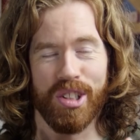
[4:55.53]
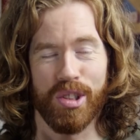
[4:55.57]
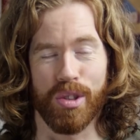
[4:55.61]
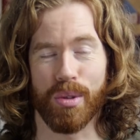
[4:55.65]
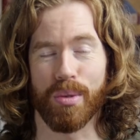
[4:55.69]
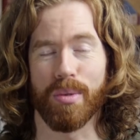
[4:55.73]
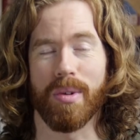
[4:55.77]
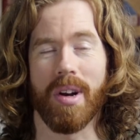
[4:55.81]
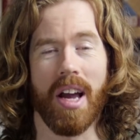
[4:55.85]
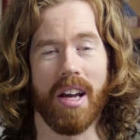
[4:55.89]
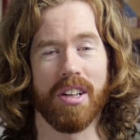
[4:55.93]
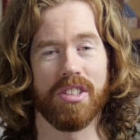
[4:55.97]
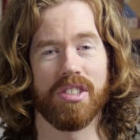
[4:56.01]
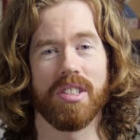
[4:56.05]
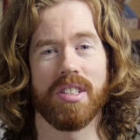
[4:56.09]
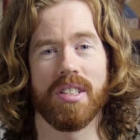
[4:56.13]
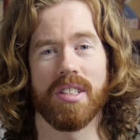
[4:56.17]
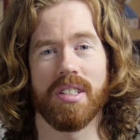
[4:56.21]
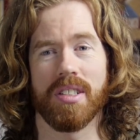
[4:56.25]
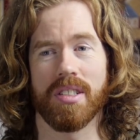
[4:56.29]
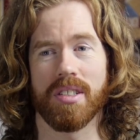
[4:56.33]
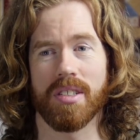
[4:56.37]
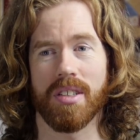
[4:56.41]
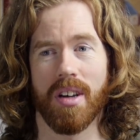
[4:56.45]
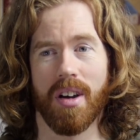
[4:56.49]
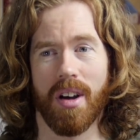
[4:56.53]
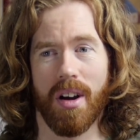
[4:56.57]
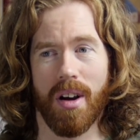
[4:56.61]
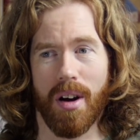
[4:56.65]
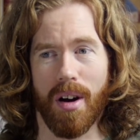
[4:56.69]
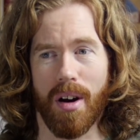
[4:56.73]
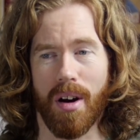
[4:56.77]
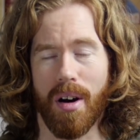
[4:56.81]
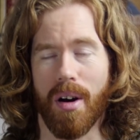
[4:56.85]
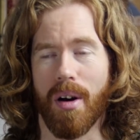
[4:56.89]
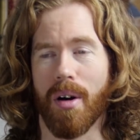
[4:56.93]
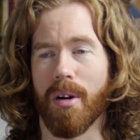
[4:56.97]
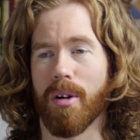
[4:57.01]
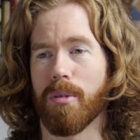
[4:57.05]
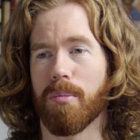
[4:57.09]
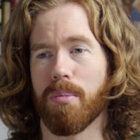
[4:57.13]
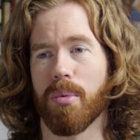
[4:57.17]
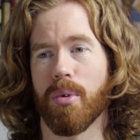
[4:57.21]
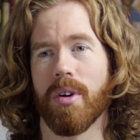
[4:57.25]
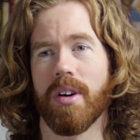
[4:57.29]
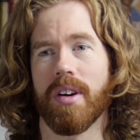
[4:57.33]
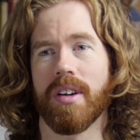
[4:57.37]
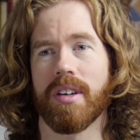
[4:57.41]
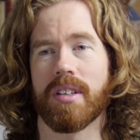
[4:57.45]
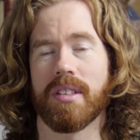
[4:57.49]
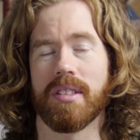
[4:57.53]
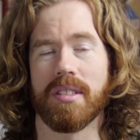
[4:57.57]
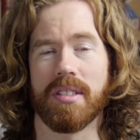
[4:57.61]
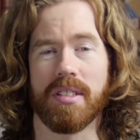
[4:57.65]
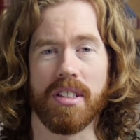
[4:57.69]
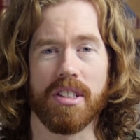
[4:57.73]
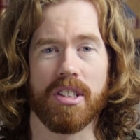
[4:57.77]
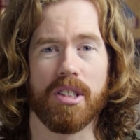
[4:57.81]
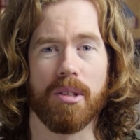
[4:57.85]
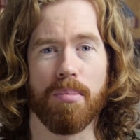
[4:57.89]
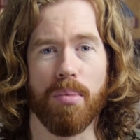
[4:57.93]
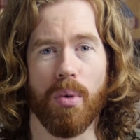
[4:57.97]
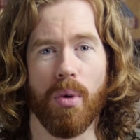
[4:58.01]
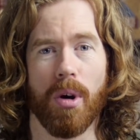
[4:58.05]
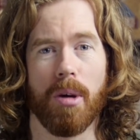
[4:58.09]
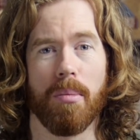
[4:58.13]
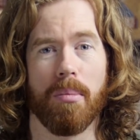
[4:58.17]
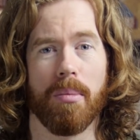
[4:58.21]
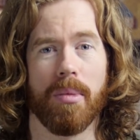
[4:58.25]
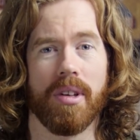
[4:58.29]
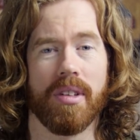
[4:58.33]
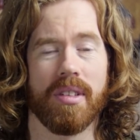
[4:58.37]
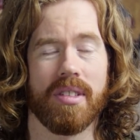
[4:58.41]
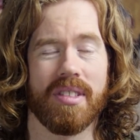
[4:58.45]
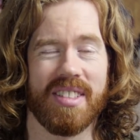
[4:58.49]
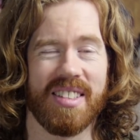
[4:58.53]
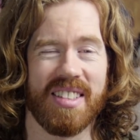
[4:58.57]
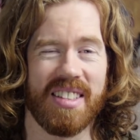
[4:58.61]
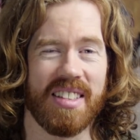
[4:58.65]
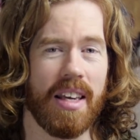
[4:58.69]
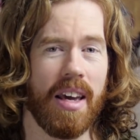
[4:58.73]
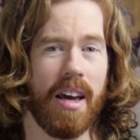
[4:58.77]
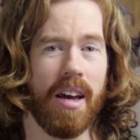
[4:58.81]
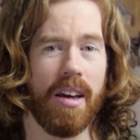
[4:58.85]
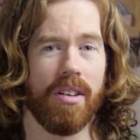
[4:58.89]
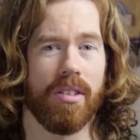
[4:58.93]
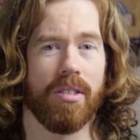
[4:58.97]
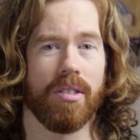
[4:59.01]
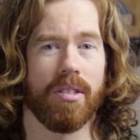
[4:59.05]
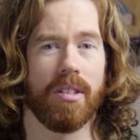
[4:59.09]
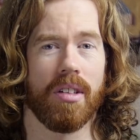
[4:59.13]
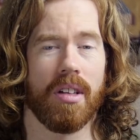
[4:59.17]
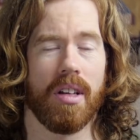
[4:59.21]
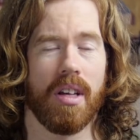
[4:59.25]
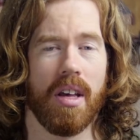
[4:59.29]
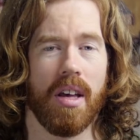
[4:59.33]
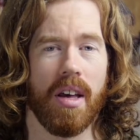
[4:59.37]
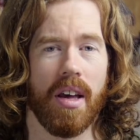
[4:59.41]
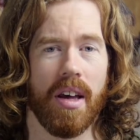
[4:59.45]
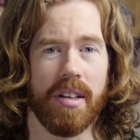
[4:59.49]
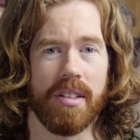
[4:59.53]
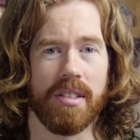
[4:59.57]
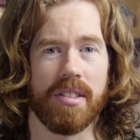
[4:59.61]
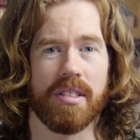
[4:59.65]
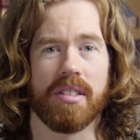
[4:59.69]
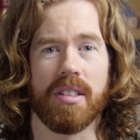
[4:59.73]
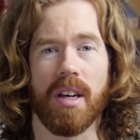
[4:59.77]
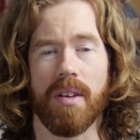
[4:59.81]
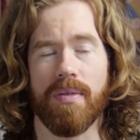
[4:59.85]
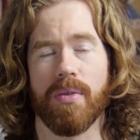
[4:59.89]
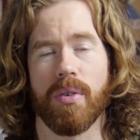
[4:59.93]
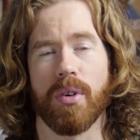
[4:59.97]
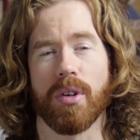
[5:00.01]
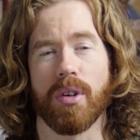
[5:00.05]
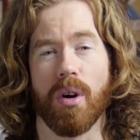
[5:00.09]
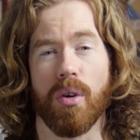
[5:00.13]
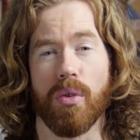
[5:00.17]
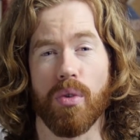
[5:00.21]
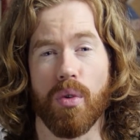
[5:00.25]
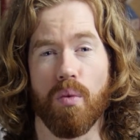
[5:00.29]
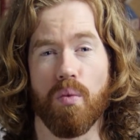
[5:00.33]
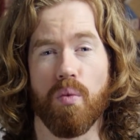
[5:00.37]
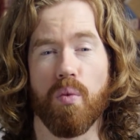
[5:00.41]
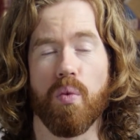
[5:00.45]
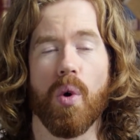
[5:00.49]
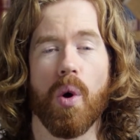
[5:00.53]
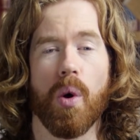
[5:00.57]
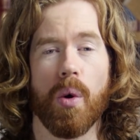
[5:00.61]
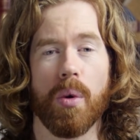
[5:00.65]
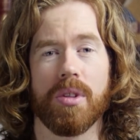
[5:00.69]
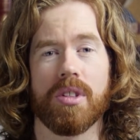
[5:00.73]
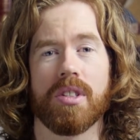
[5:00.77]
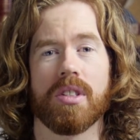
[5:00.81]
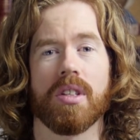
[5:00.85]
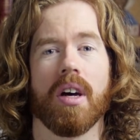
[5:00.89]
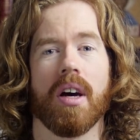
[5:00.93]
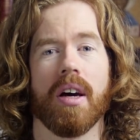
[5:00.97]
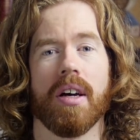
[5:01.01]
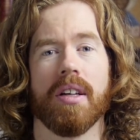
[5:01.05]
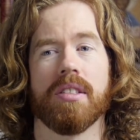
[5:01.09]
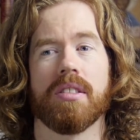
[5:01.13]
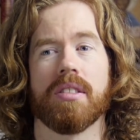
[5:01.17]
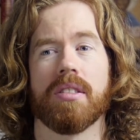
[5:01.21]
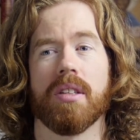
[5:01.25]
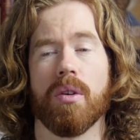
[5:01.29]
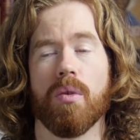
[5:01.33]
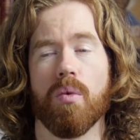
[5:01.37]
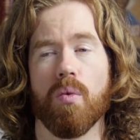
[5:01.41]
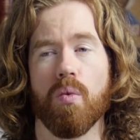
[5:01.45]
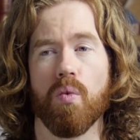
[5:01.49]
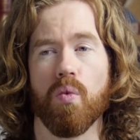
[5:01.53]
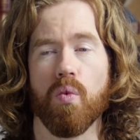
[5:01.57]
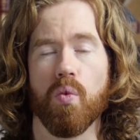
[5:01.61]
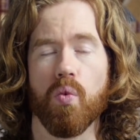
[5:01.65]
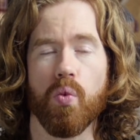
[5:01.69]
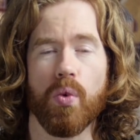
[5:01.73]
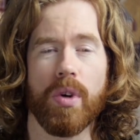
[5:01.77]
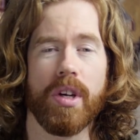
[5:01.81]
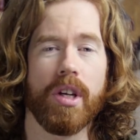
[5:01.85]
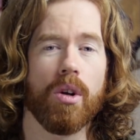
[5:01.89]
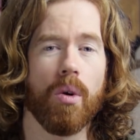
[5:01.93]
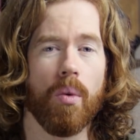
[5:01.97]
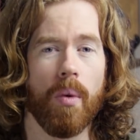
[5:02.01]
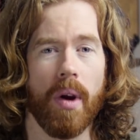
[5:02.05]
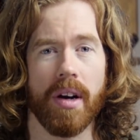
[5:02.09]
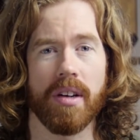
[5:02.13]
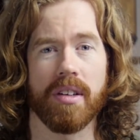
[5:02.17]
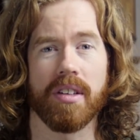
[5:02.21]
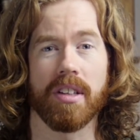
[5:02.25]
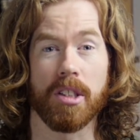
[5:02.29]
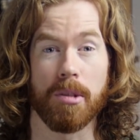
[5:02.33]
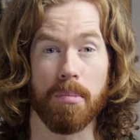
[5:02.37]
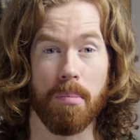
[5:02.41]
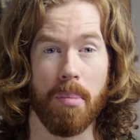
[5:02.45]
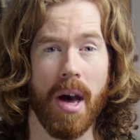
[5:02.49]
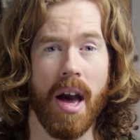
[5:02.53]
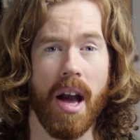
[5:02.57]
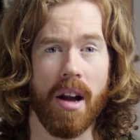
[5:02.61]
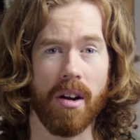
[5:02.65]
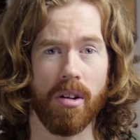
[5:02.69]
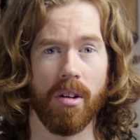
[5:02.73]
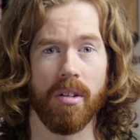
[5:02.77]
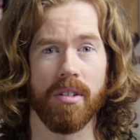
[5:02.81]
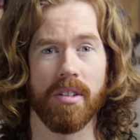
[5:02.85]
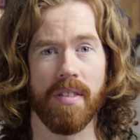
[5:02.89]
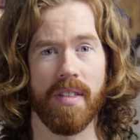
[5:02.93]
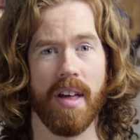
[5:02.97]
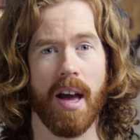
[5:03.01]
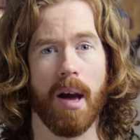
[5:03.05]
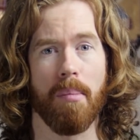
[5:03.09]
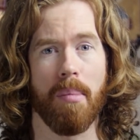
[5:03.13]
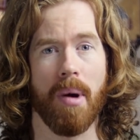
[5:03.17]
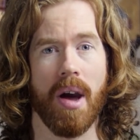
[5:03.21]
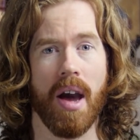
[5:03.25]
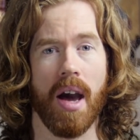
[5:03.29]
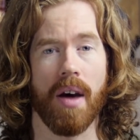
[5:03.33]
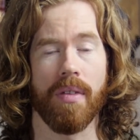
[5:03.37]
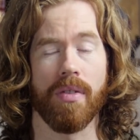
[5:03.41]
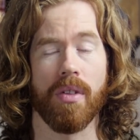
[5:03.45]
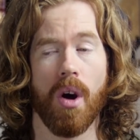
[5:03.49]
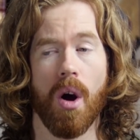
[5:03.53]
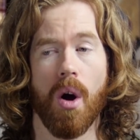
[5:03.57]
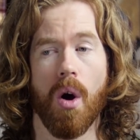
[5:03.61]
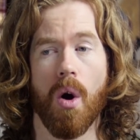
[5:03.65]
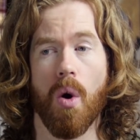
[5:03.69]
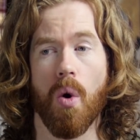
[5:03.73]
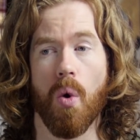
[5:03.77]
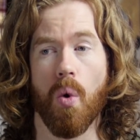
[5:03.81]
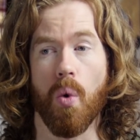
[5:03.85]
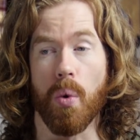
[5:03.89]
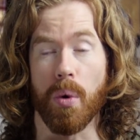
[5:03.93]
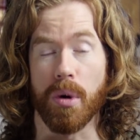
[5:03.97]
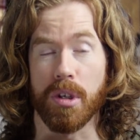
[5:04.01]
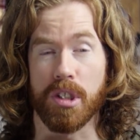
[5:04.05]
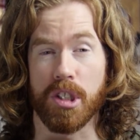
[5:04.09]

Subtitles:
Tragedies, Heartbreak, disappointment, scandal, and suffering are the road signs that redirect us back onto that path or